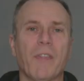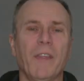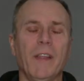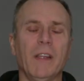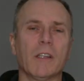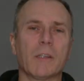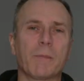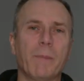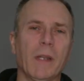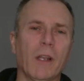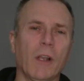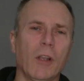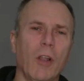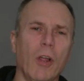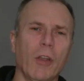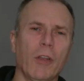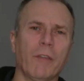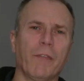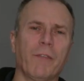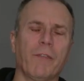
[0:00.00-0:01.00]
think there's been a
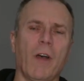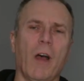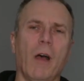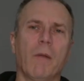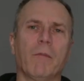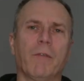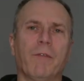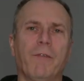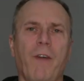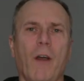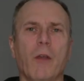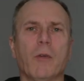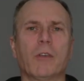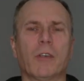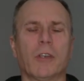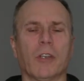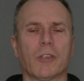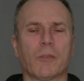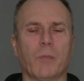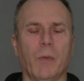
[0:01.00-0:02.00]
lot of
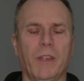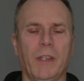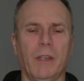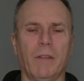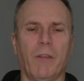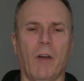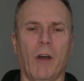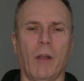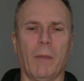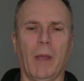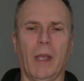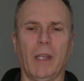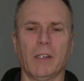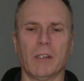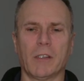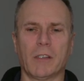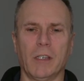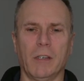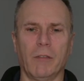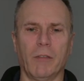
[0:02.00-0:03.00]
focus with the Environment
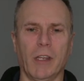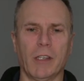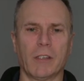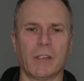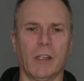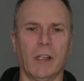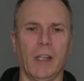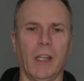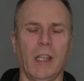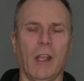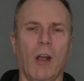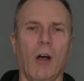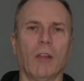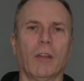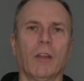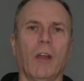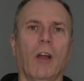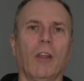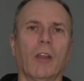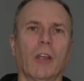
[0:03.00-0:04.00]
Agency recently
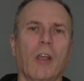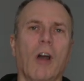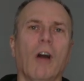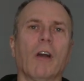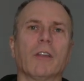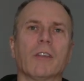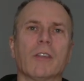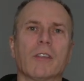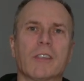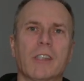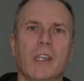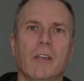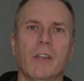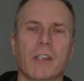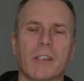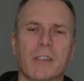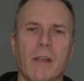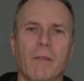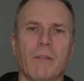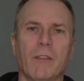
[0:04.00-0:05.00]
on a guidance,
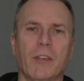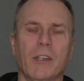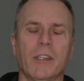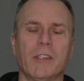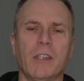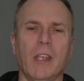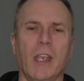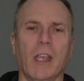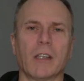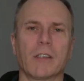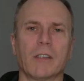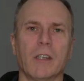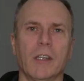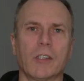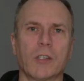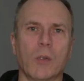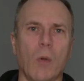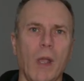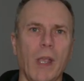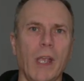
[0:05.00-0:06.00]
CIRIA 736.
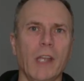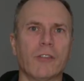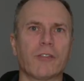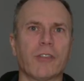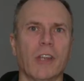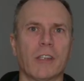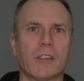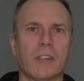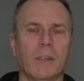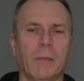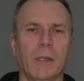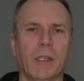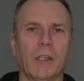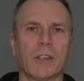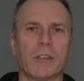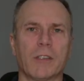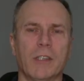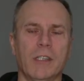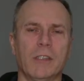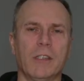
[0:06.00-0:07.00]
It's quite interesting
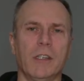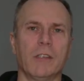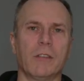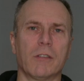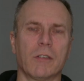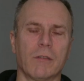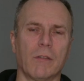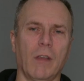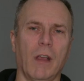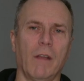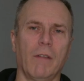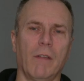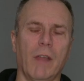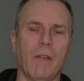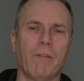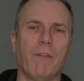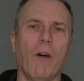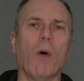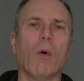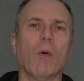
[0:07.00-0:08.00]
because this is
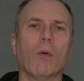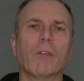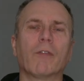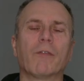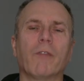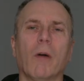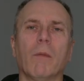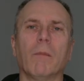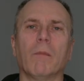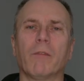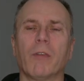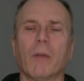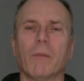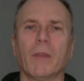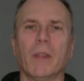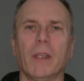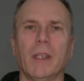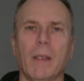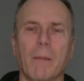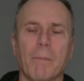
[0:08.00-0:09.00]
evolved from
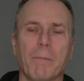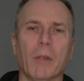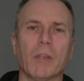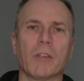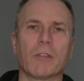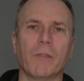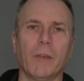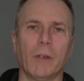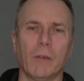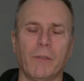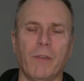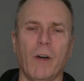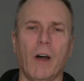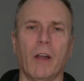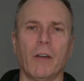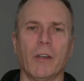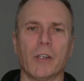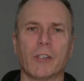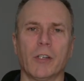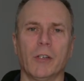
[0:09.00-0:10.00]
the Buncefield
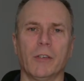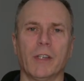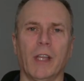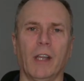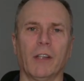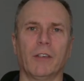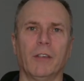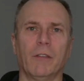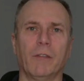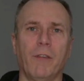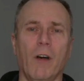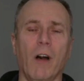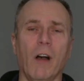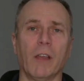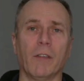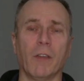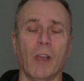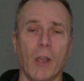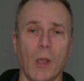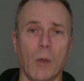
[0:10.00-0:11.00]
fire in
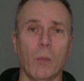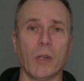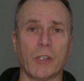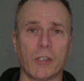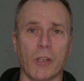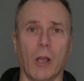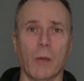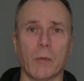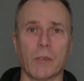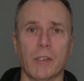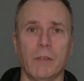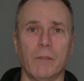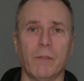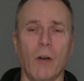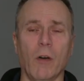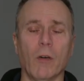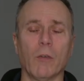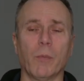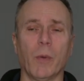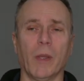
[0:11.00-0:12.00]
2005, which I was
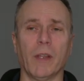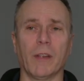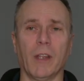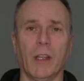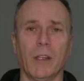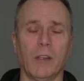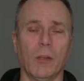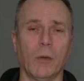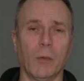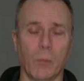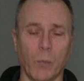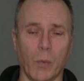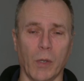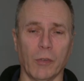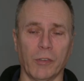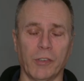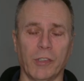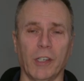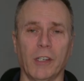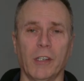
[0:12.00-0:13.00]
involved with, and you
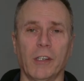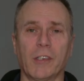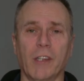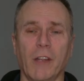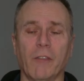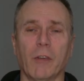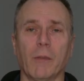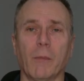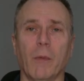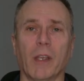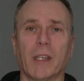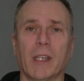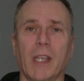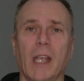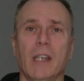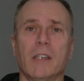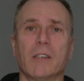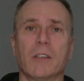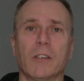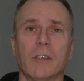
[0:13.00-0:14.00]
will see several of my
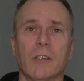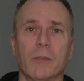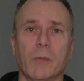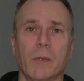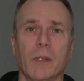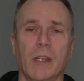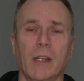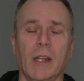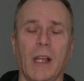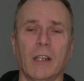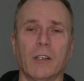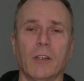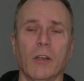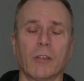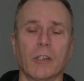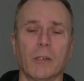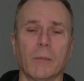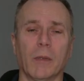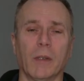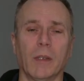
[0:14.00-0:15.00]
case studies within that
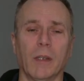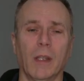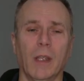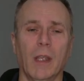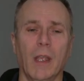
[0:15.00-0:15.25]
document.